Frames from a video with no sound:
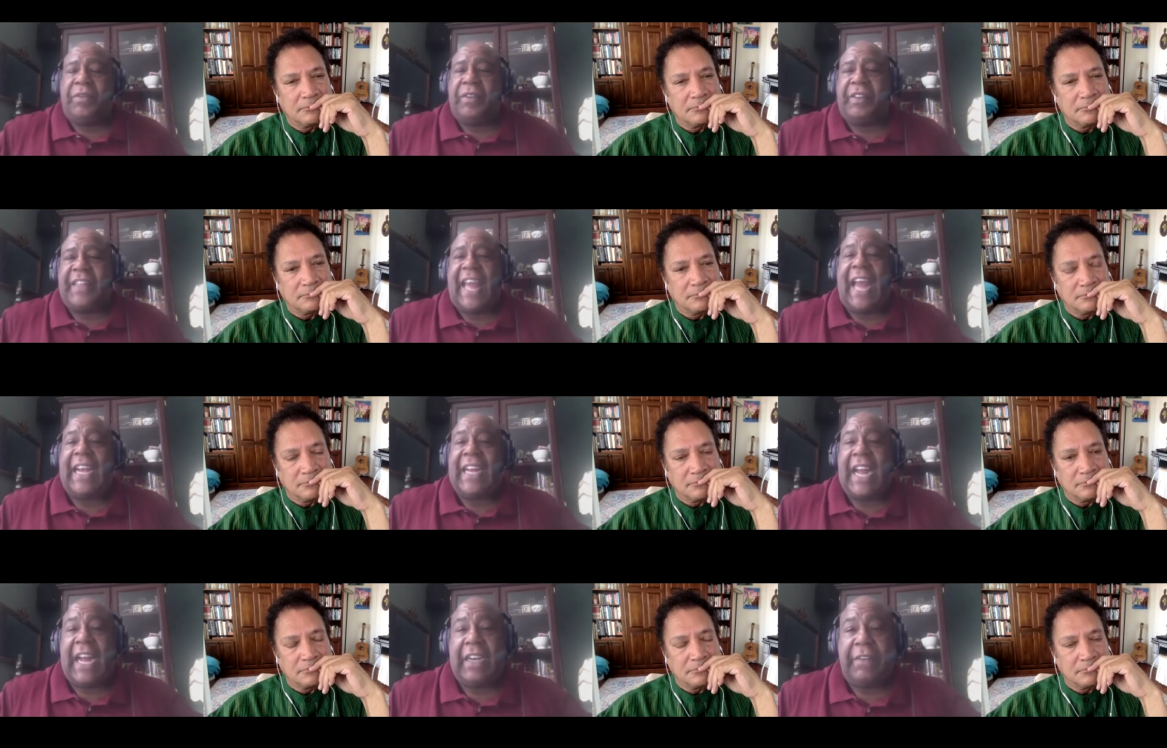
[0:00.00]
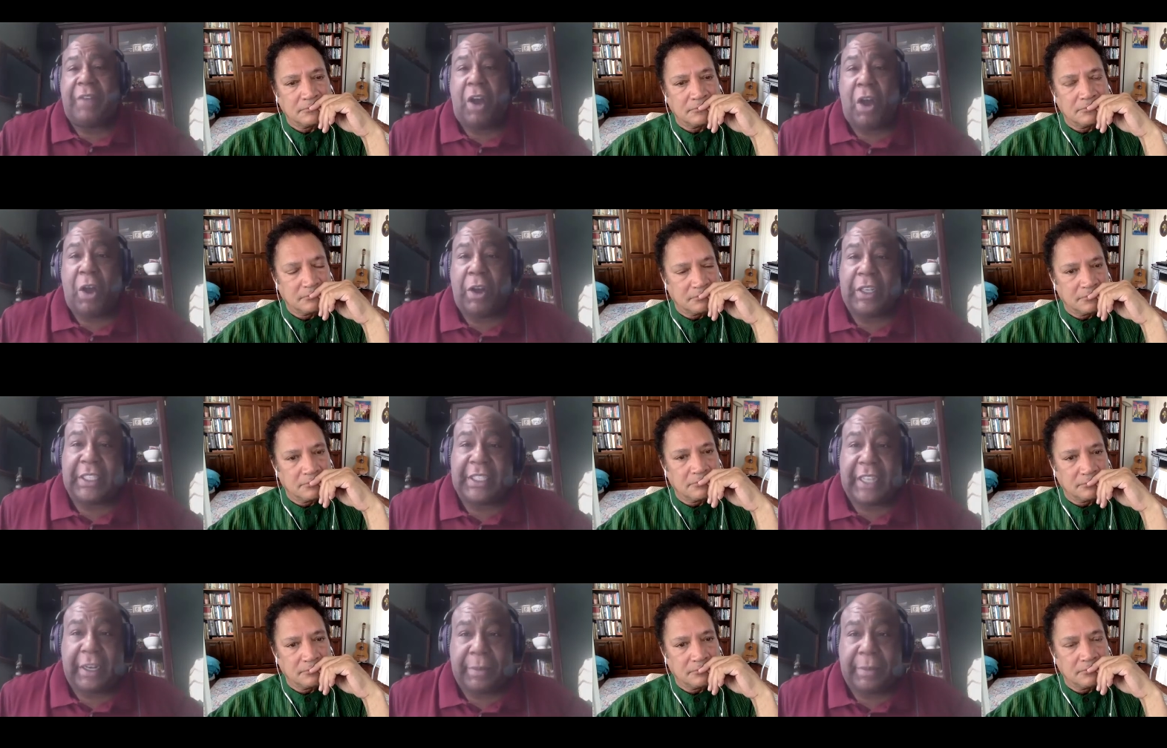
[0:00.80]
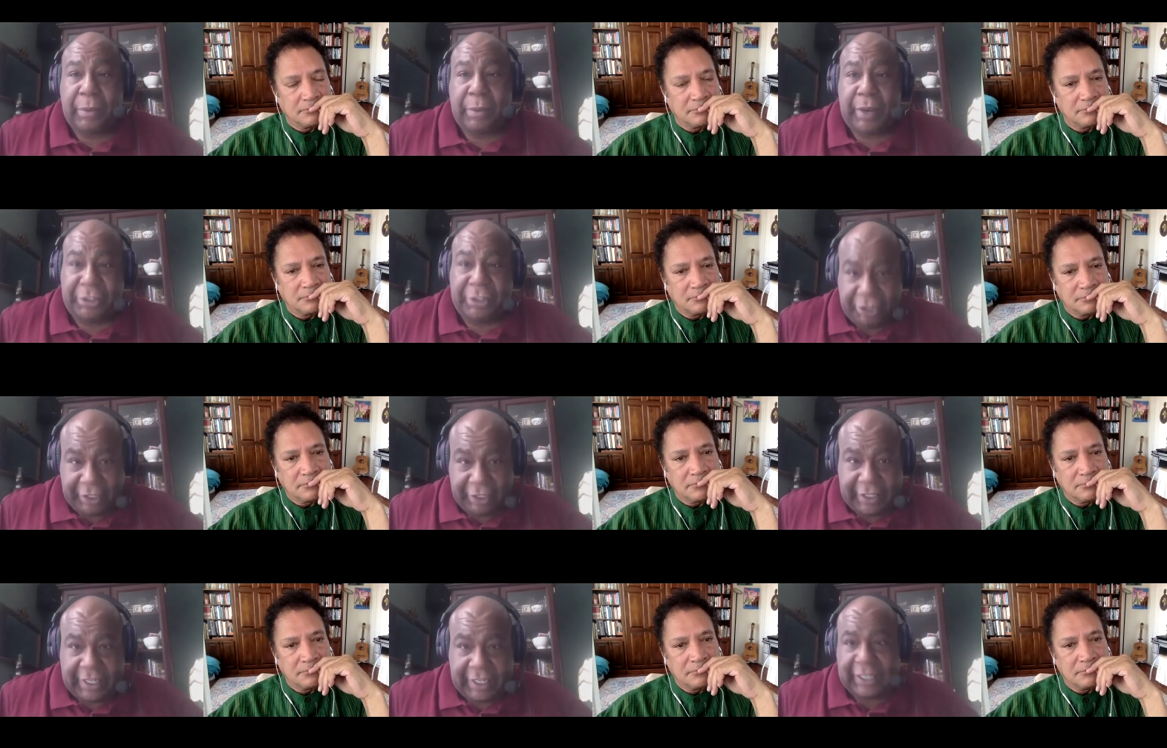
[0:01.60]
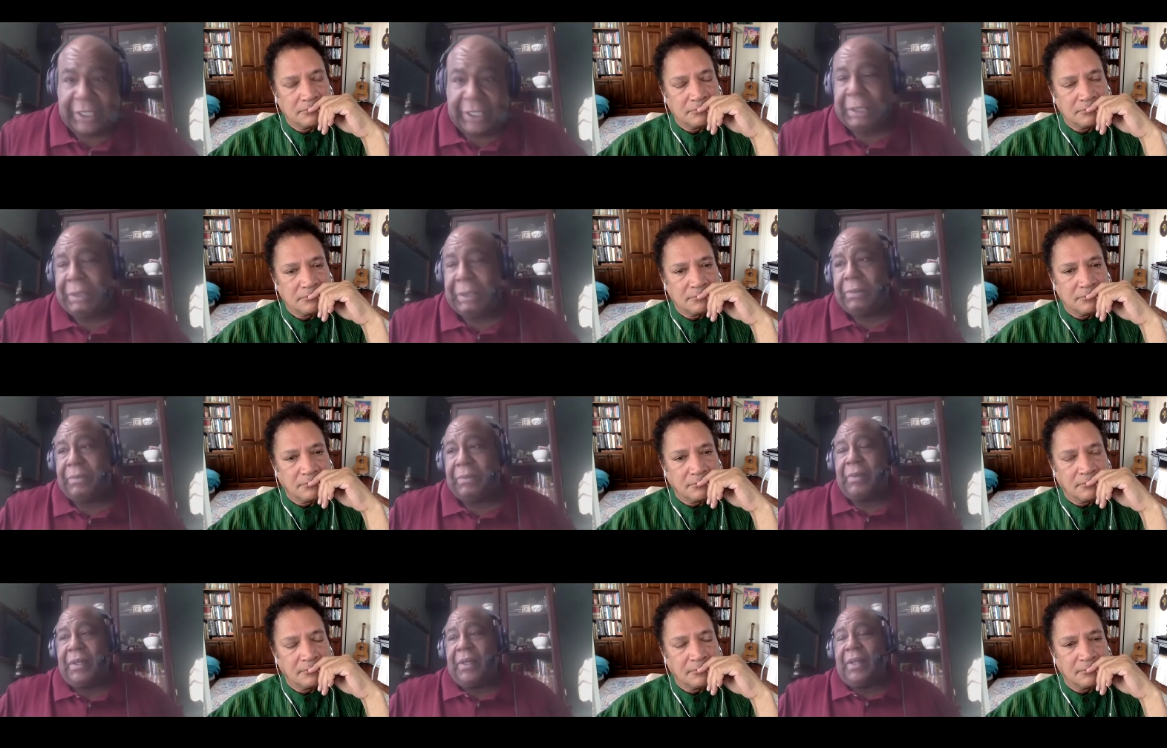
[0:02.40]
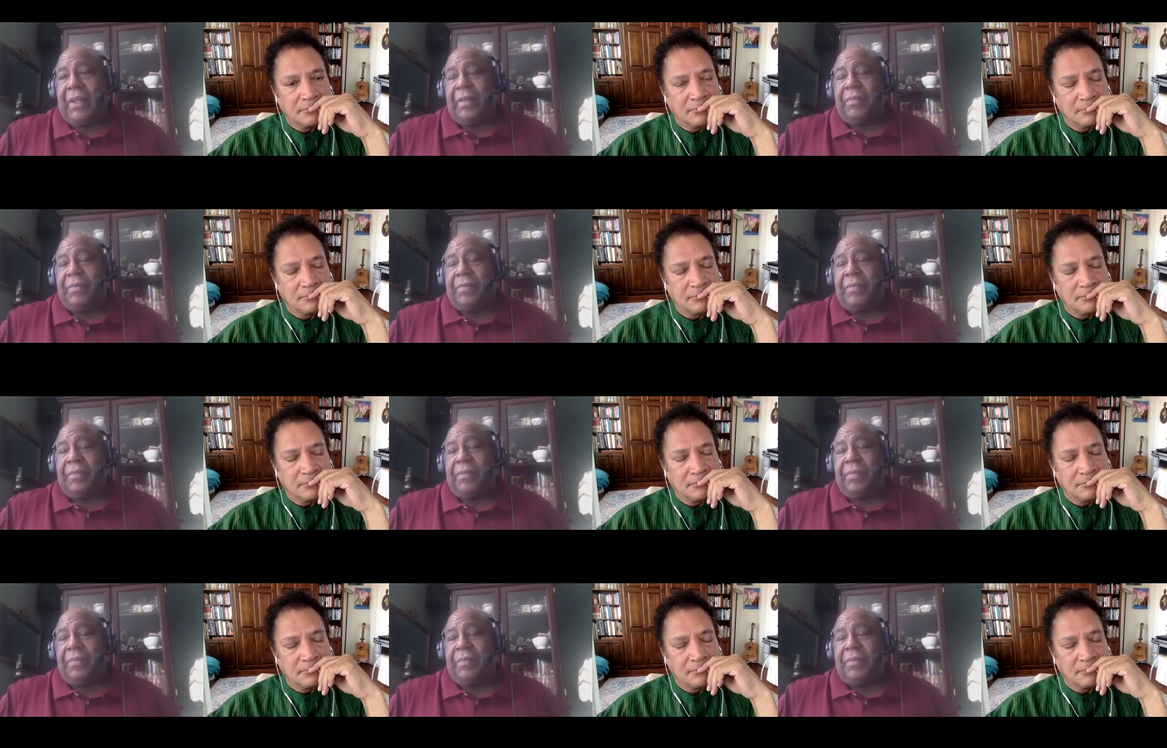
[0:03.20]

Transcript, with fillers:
Speaker 1: that kind of hard celebration like you know mm-hmm.